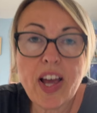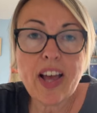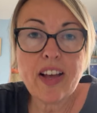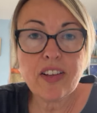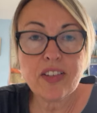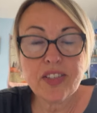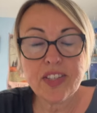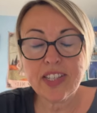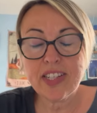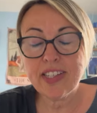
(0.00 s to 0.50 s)

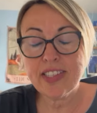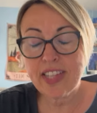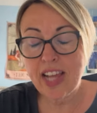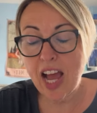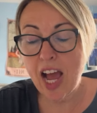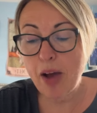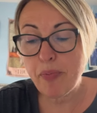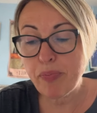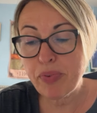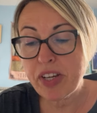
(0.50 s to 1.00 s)
else is
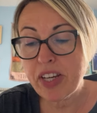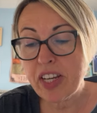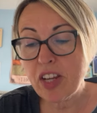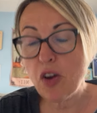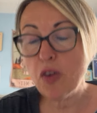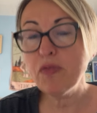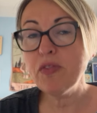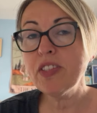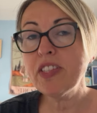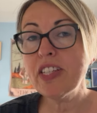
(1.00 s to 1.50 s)
happening,
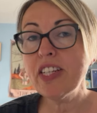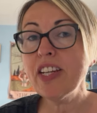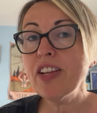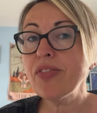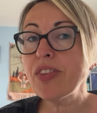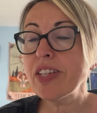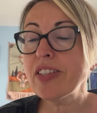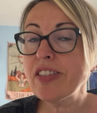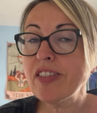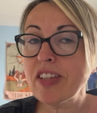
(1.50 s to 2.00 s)
obviously
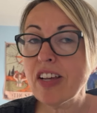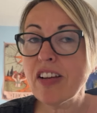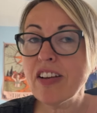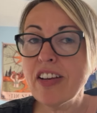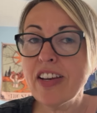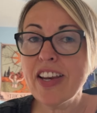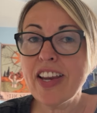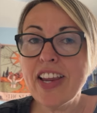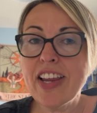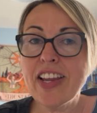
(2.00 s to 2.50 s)
the
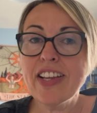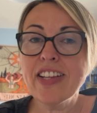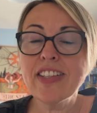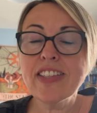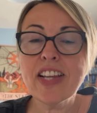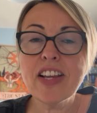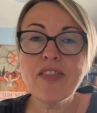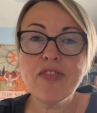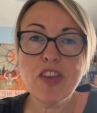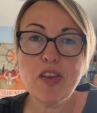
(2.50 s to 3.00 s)
sun is
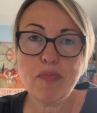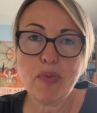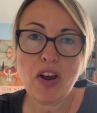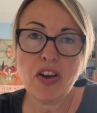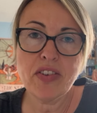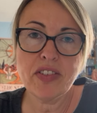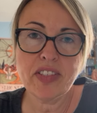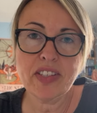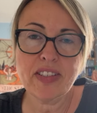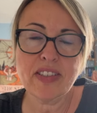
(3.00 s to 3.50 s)
in the
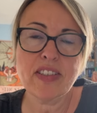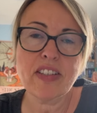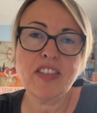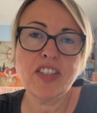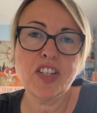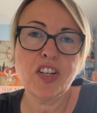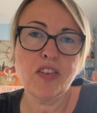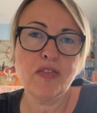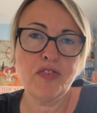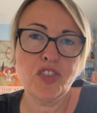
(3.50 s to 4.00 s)
opposing sign
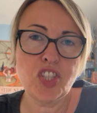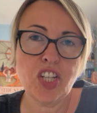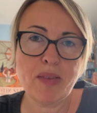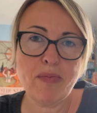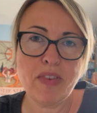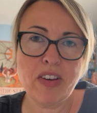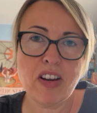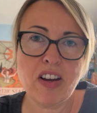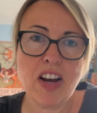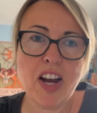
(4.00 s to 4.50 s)
of
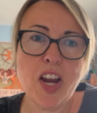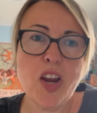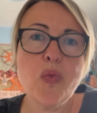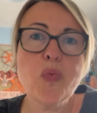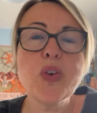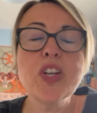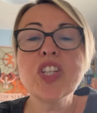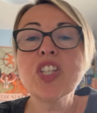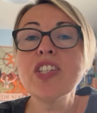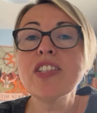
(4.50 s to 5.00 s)
Gemini,
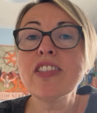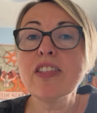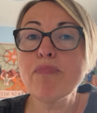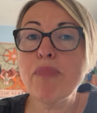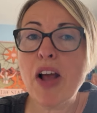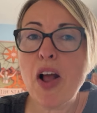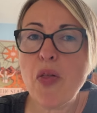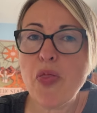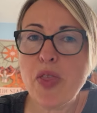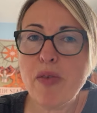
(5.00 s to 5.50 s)
which is
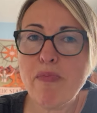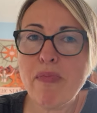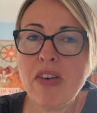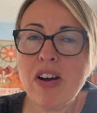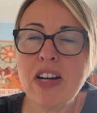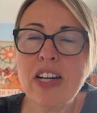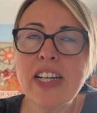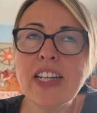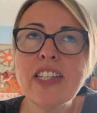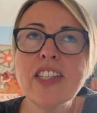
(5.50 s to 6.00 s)
about the
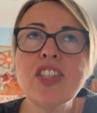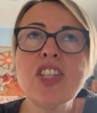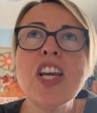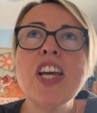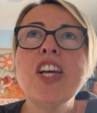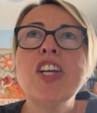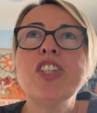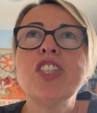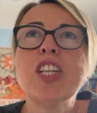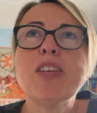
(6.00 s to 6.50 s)
mind.
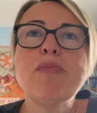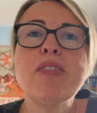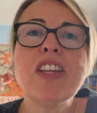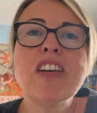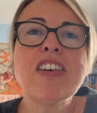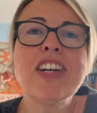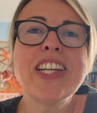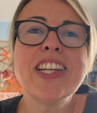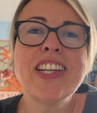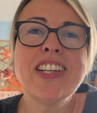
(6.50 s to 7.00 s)

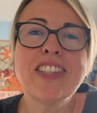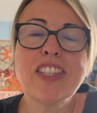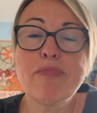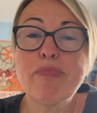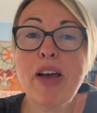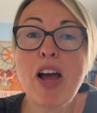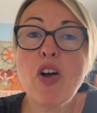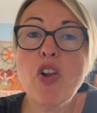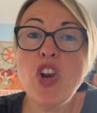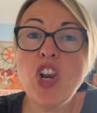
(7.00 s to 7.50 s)
Gemini is
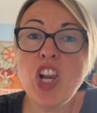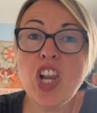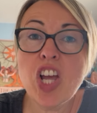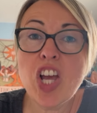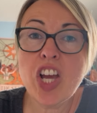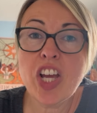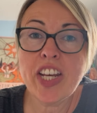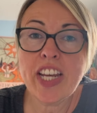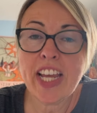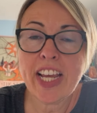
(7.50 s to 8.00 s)
about
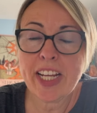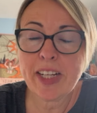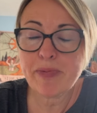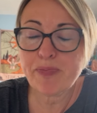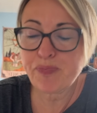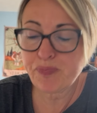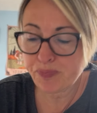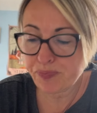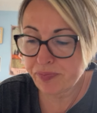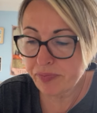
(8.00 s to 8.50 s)
learning being.